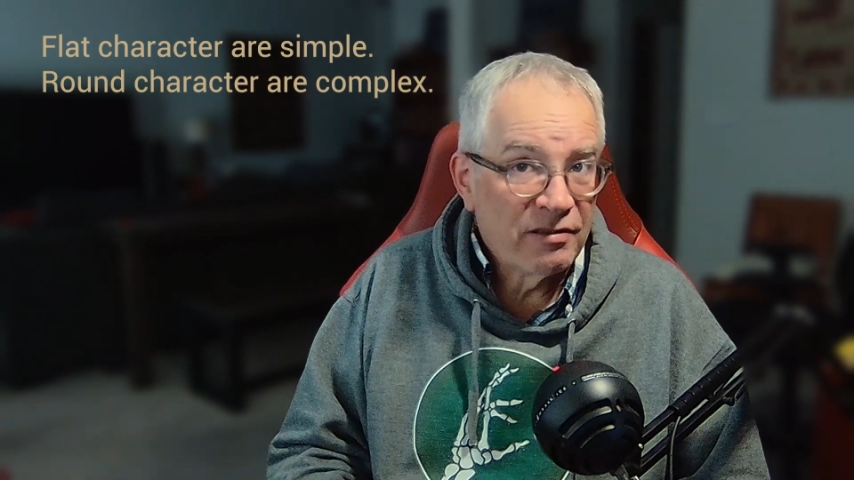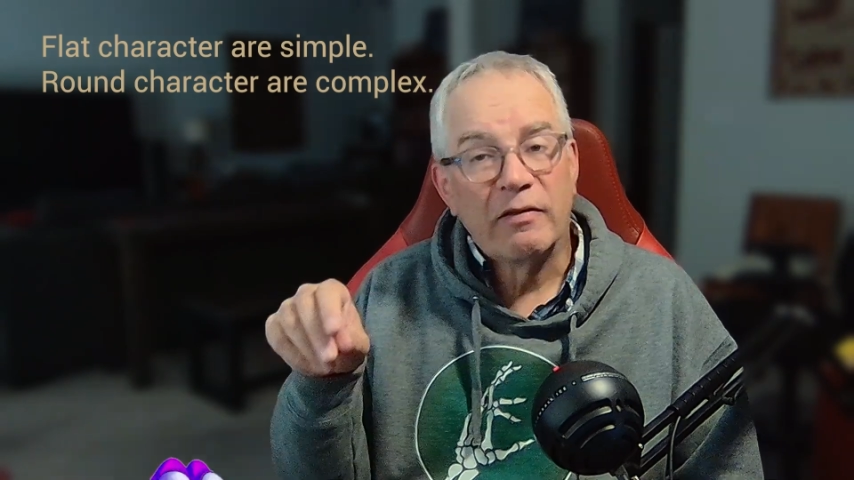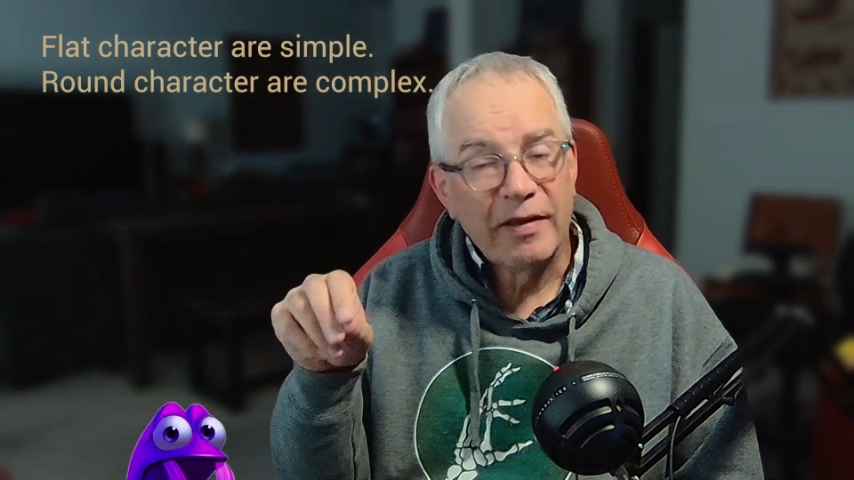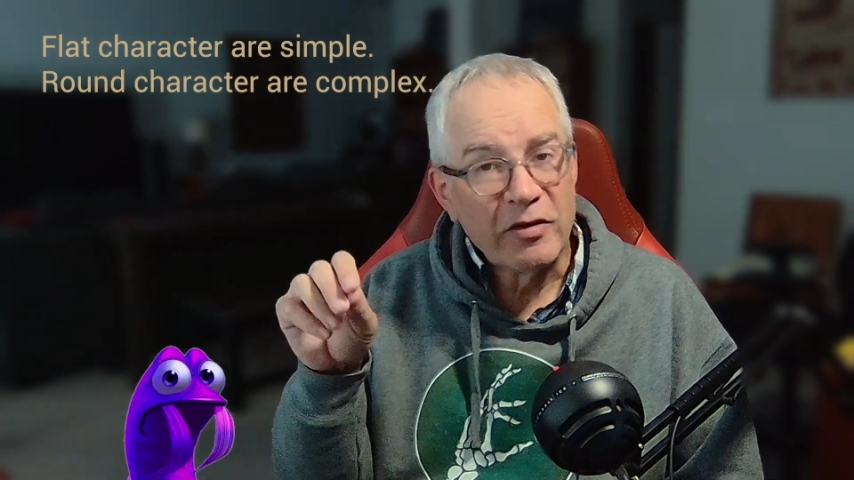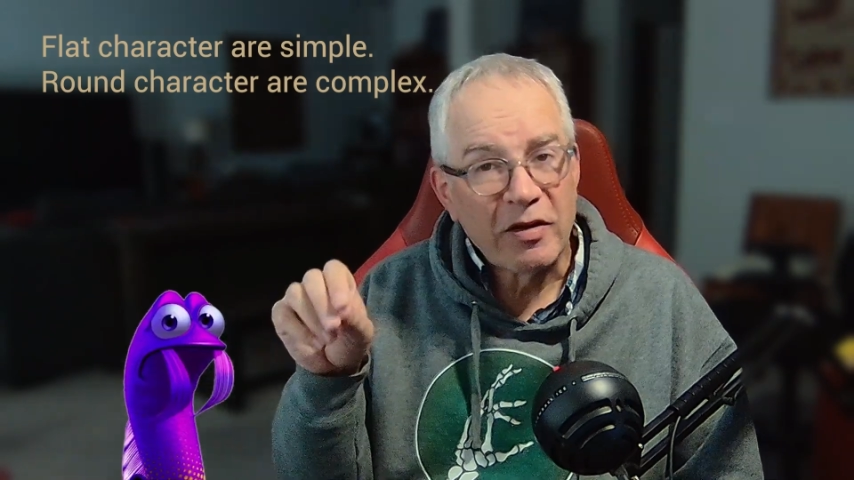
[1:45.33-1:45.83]

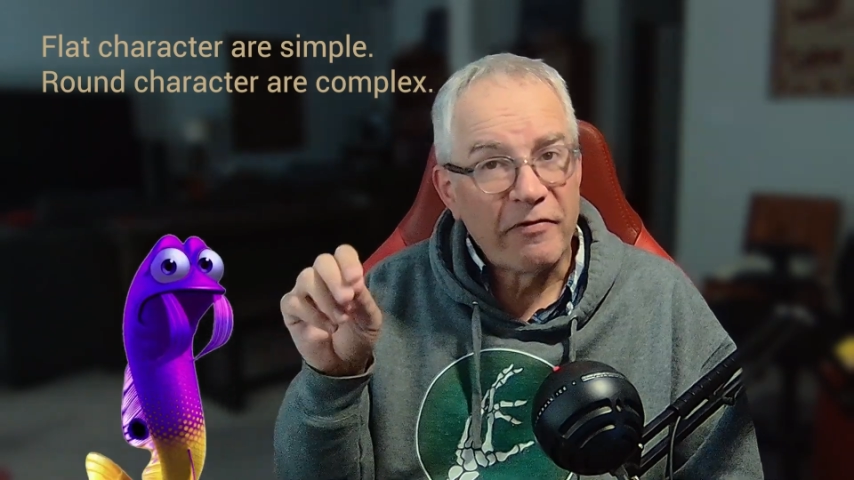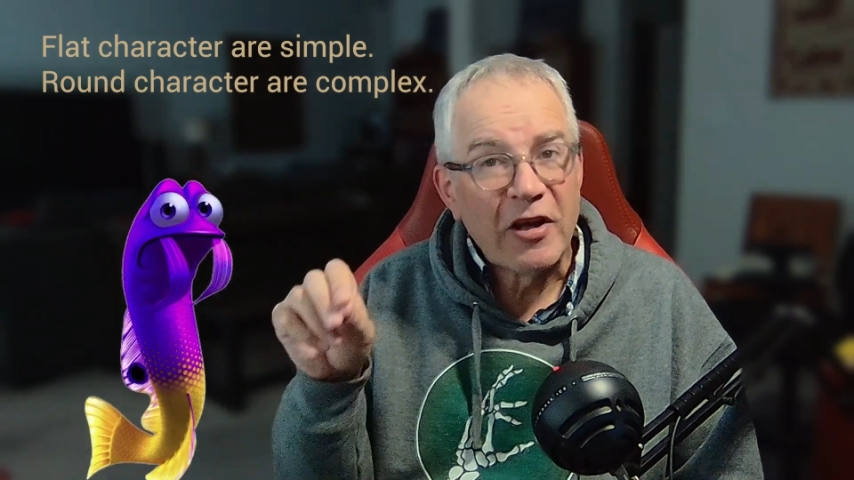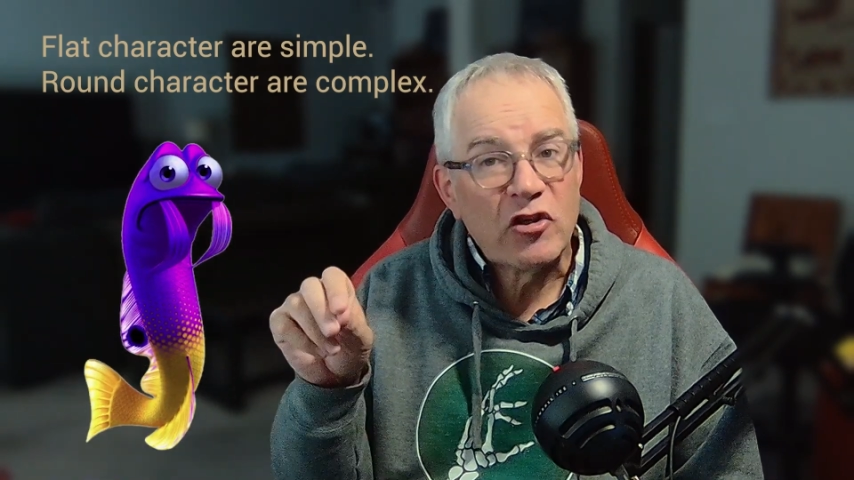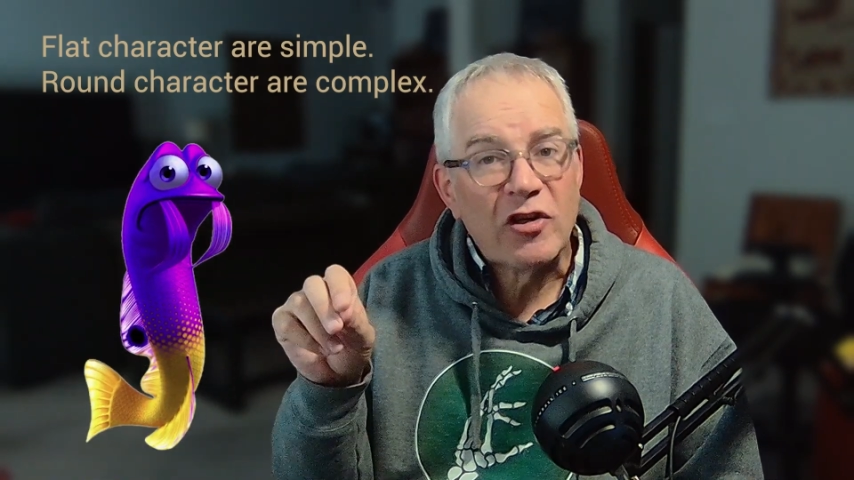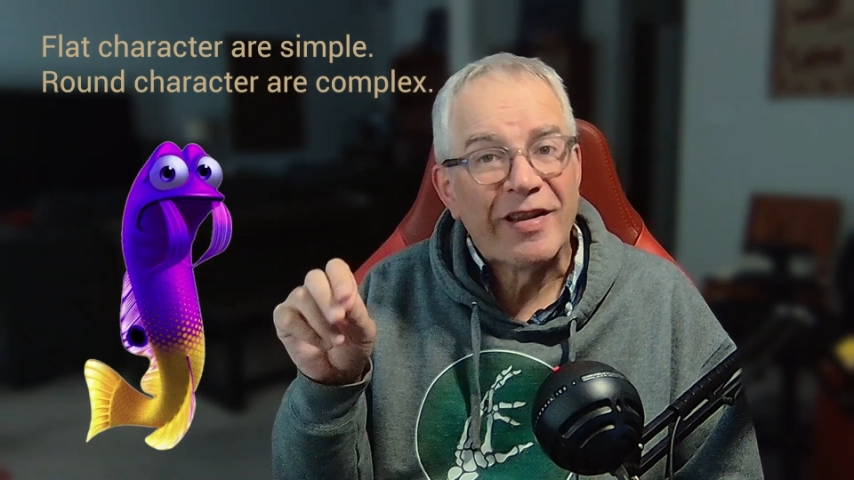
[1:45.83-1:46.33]
There's a
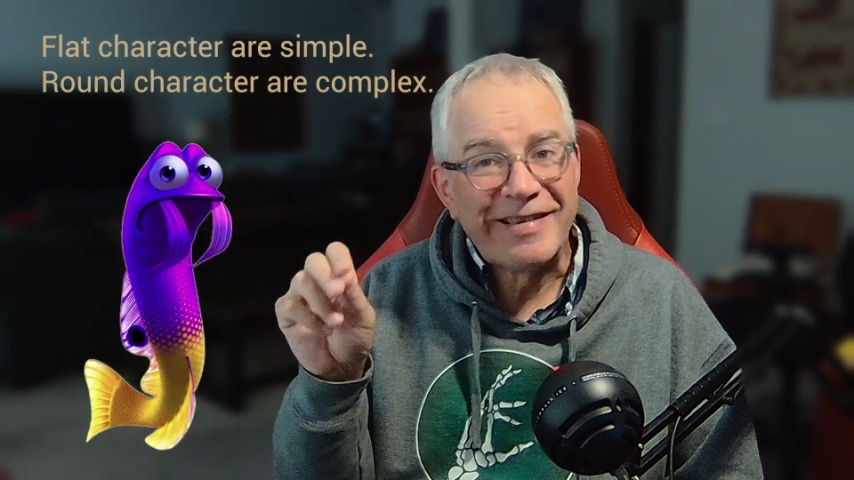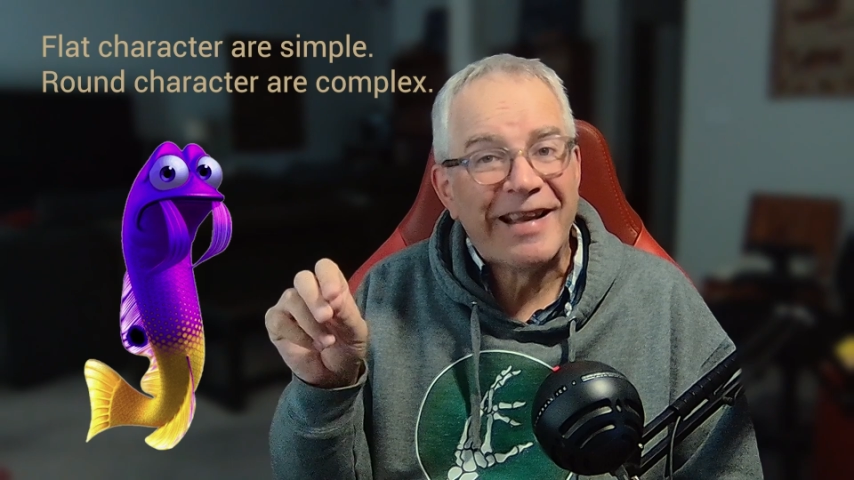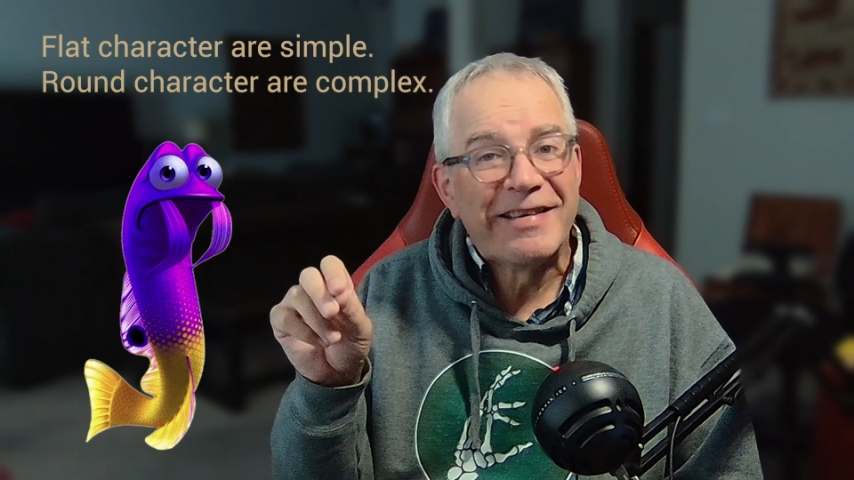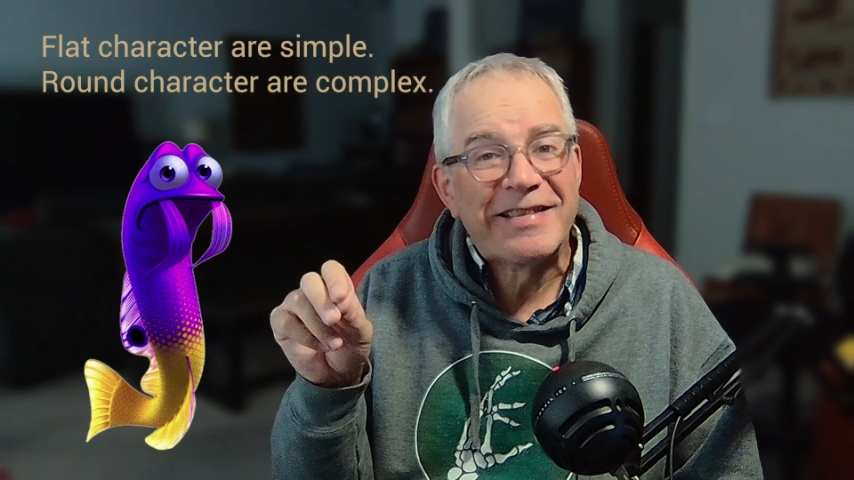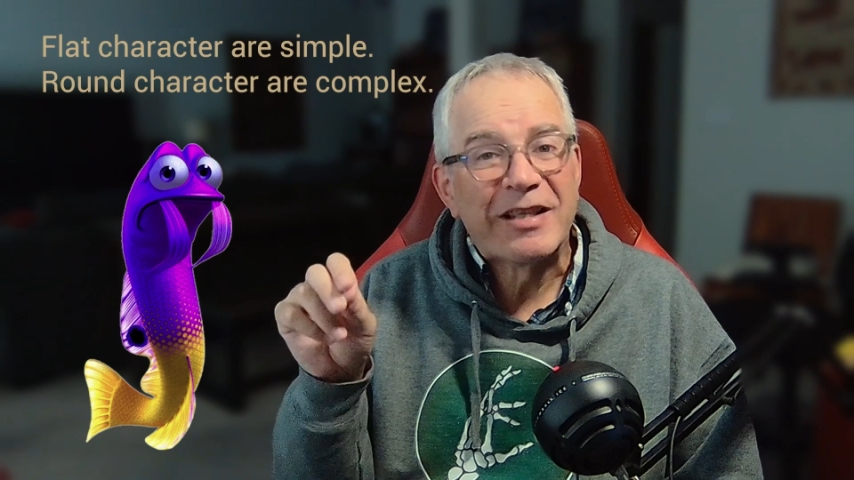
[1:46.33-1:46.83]
fish in the dentist's